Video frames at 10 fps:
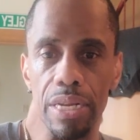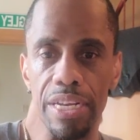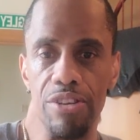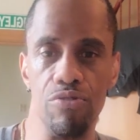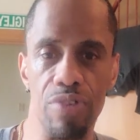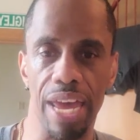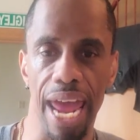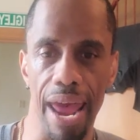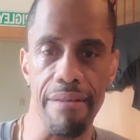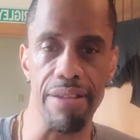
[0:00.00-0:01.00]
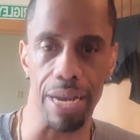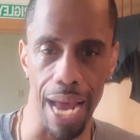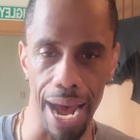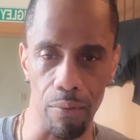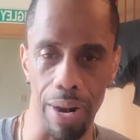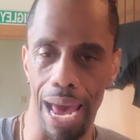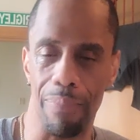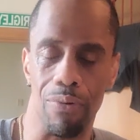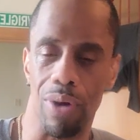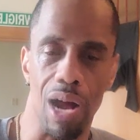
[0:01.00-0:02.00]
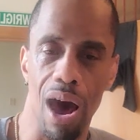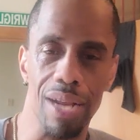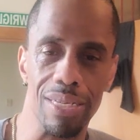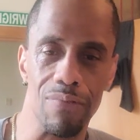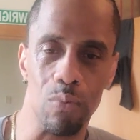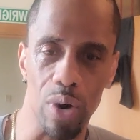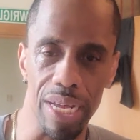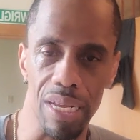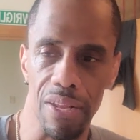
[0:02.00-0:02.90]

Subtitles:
you can't deny what happened, regardless of what